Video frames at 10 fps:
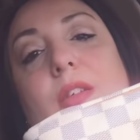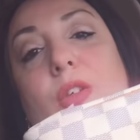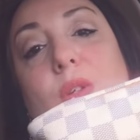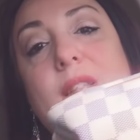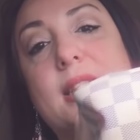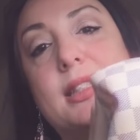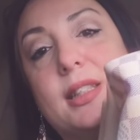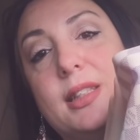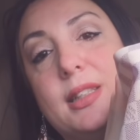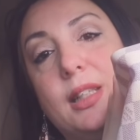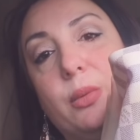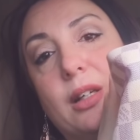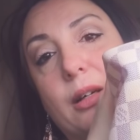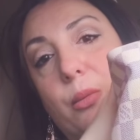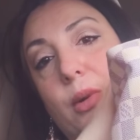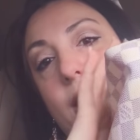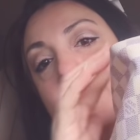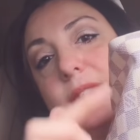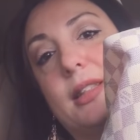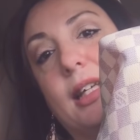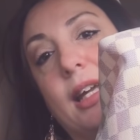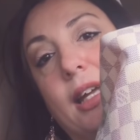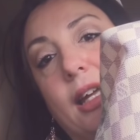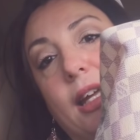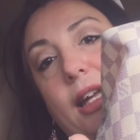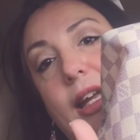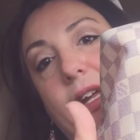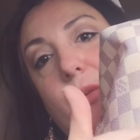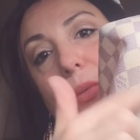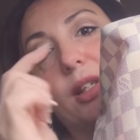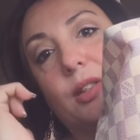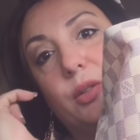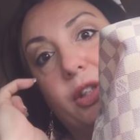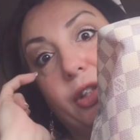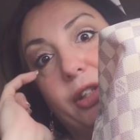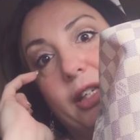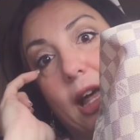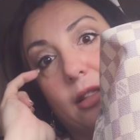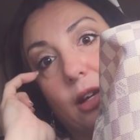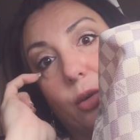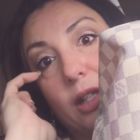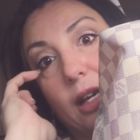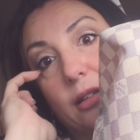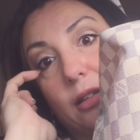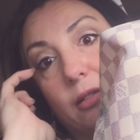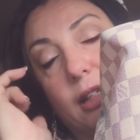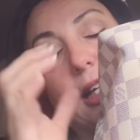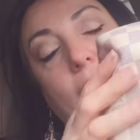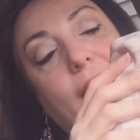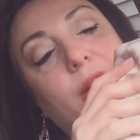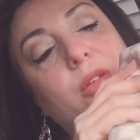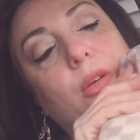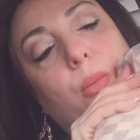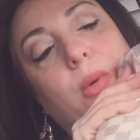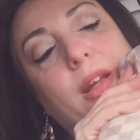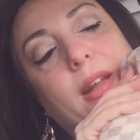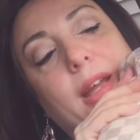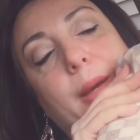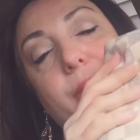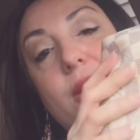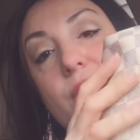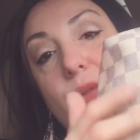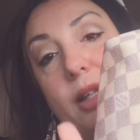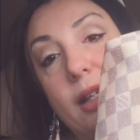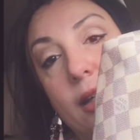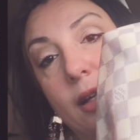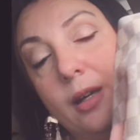You can still see where it was. Like, it was yellow. Like, I don't know what happened to it,